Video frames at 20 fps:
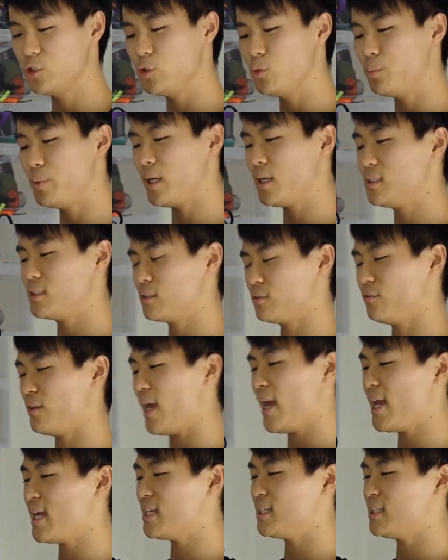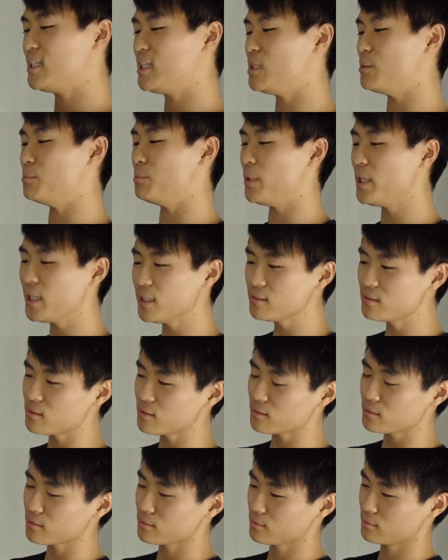two pairs of A D
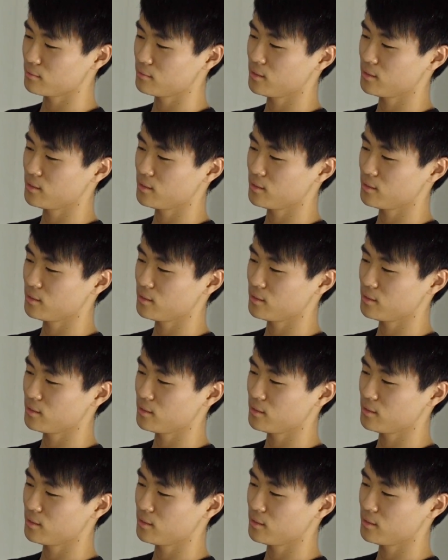mids.